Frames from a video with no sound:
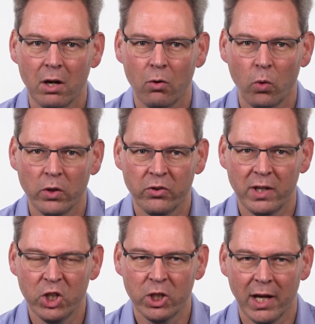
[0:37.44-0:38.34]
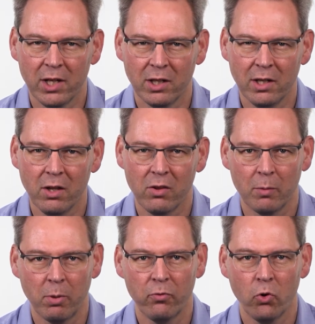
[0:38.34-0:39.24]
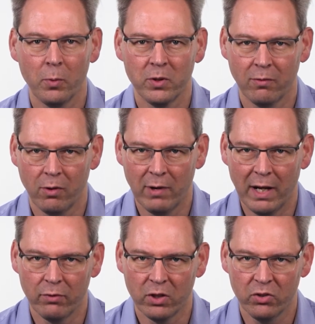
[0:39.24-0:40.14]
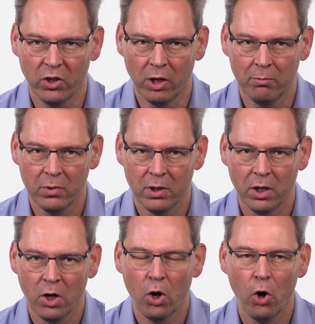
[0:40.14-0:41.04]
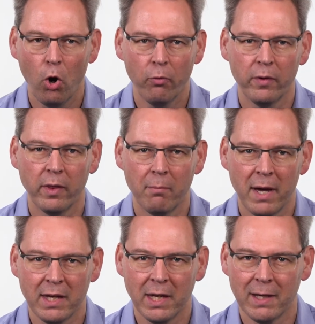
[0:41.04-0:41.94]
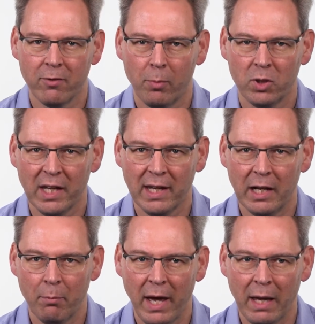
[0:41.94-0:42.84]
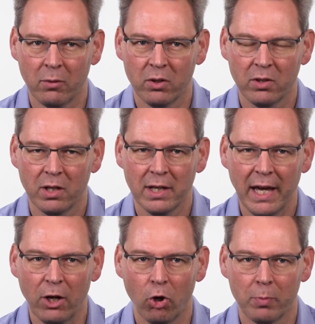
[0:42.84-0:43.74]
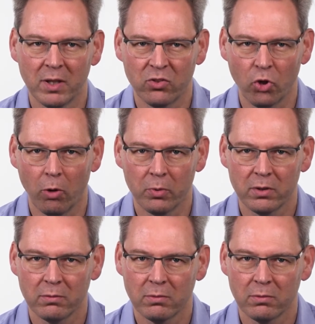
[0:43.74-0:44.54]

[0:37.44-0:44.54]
Once initiated, the performance of the relevant term, often the making of a particular payment, cannot be stopped.